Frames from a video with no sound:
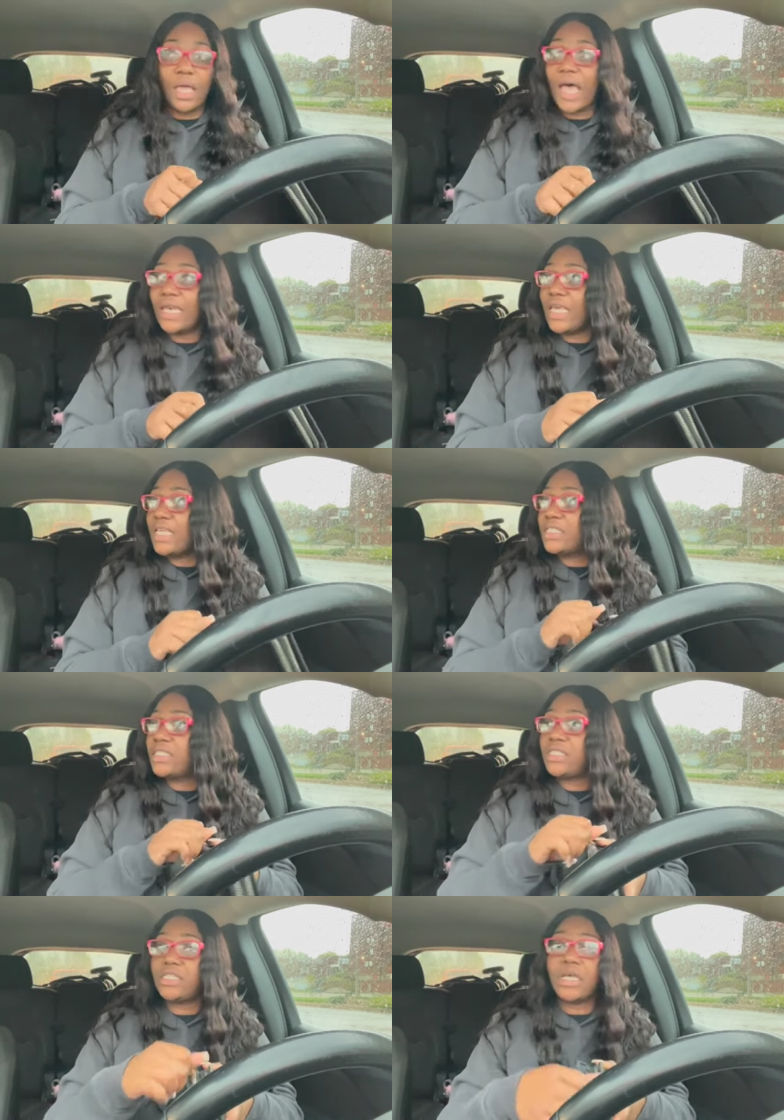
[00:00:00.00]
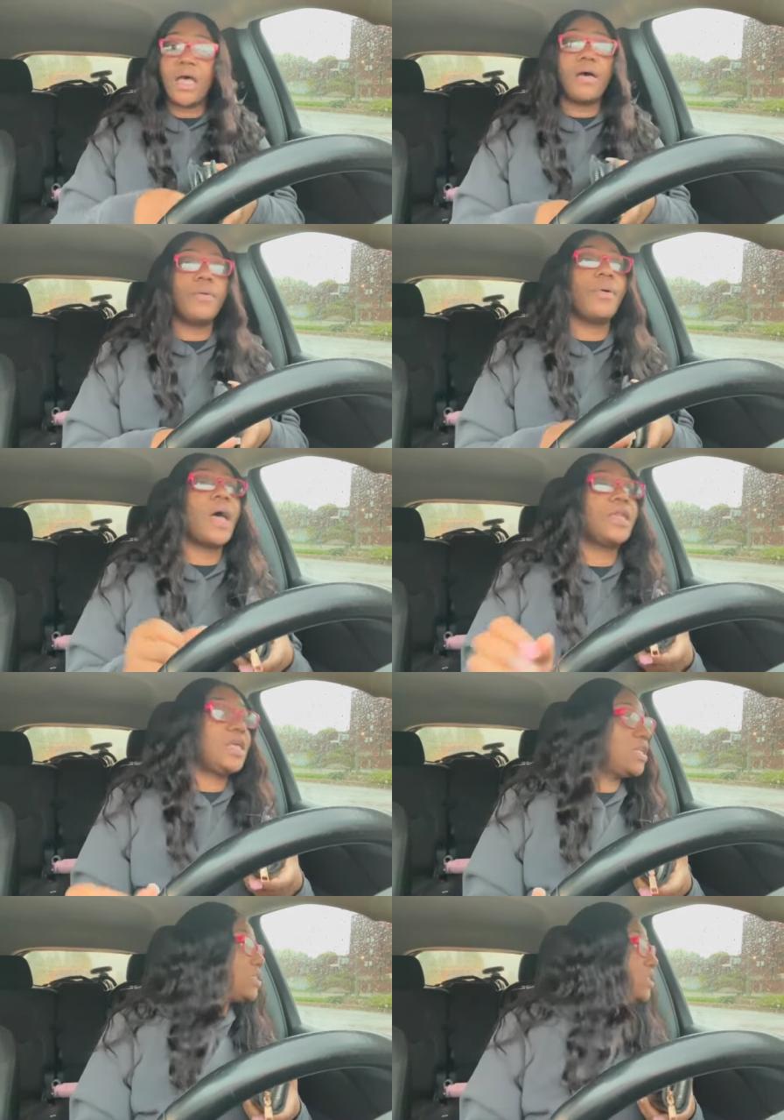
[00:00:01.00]
I need to go. I
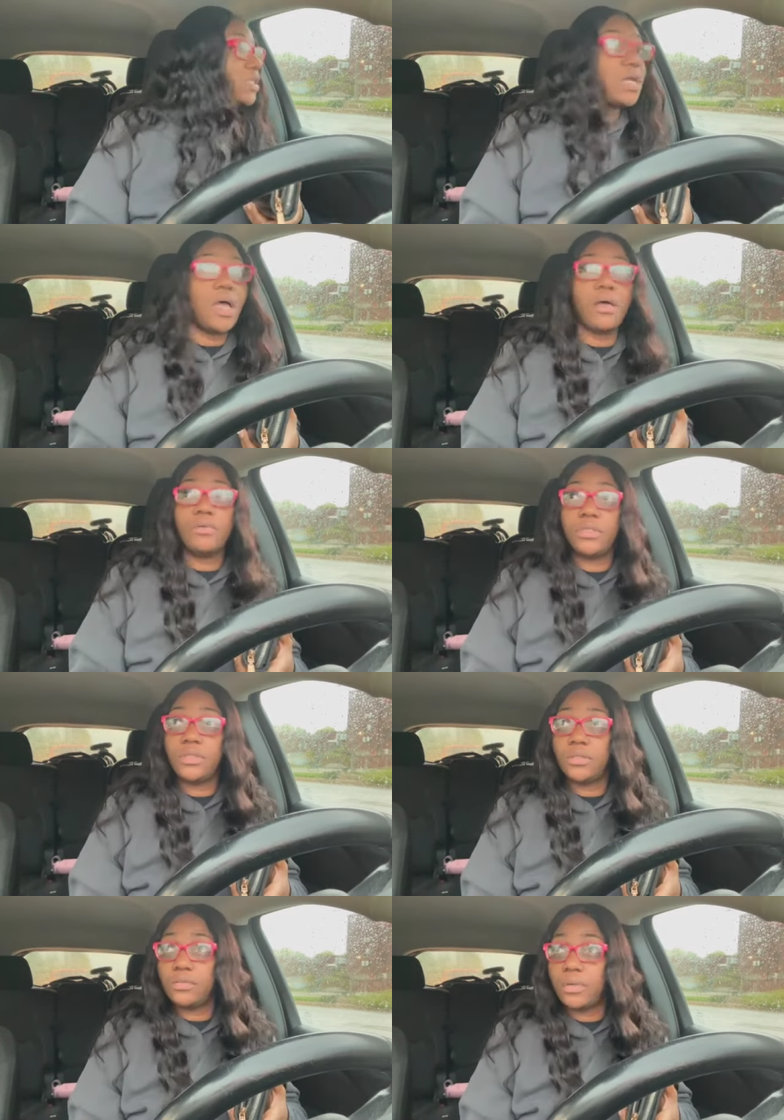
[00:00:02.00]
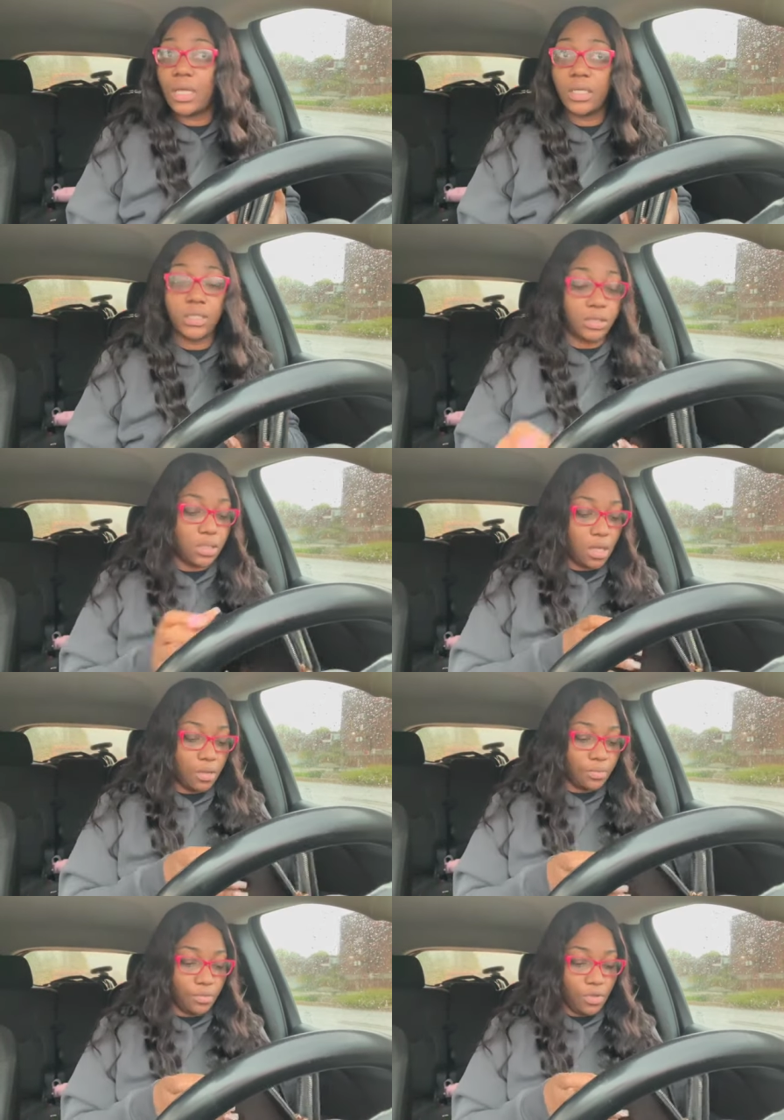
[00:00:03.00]
need to go So I need to go.
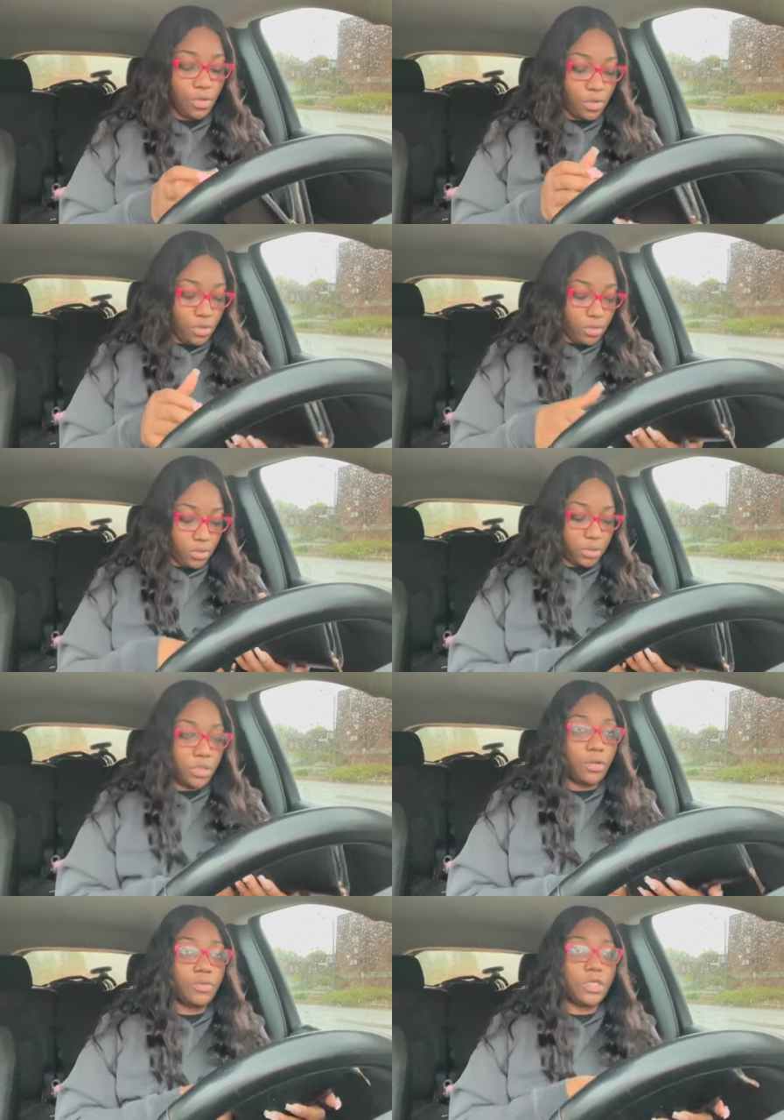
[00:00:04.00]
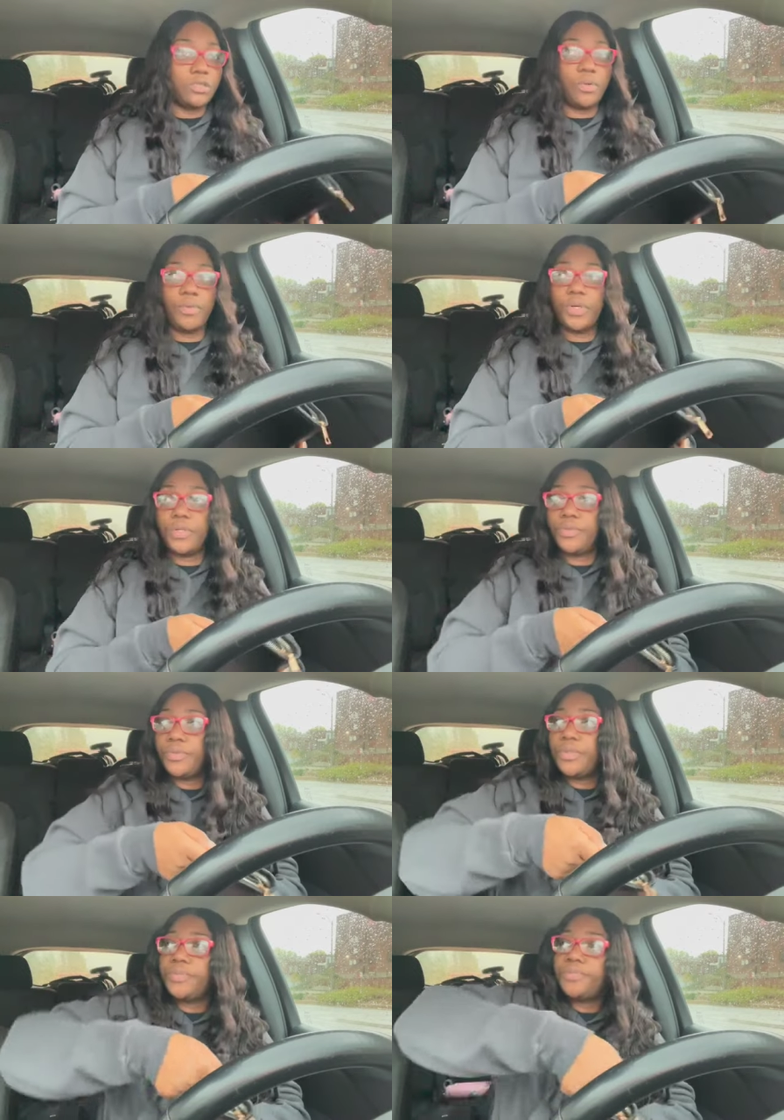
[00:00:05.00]
So that's what we're
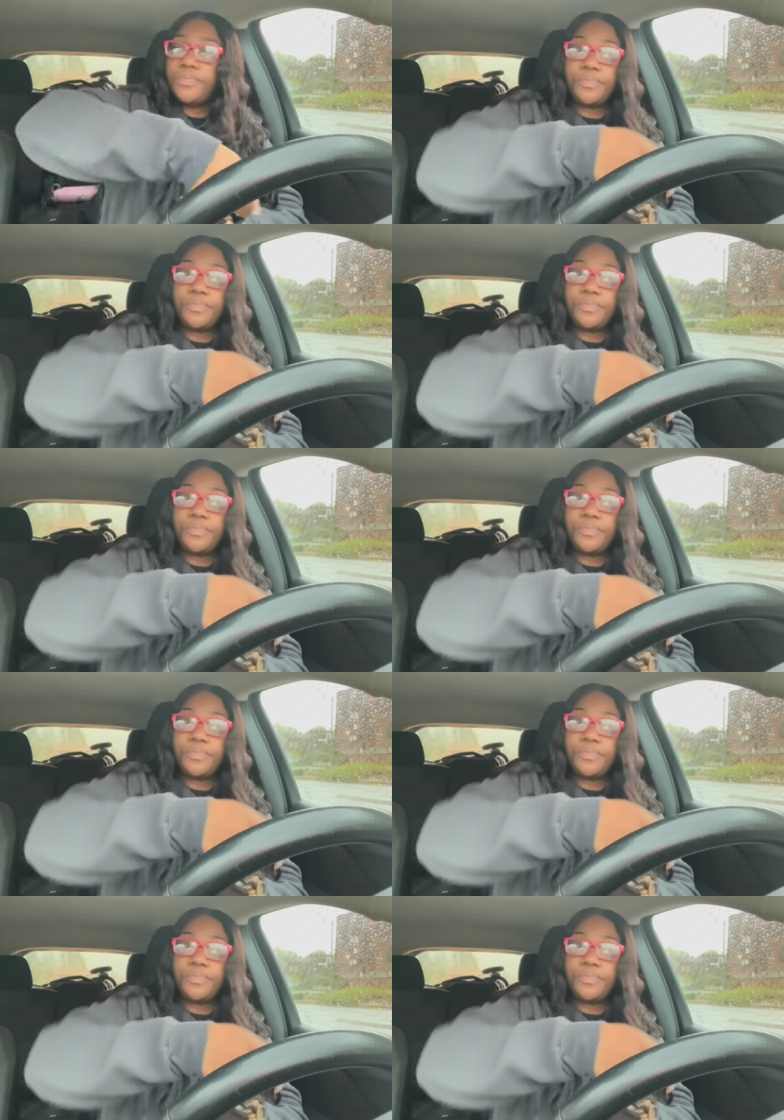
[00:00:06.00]
doing.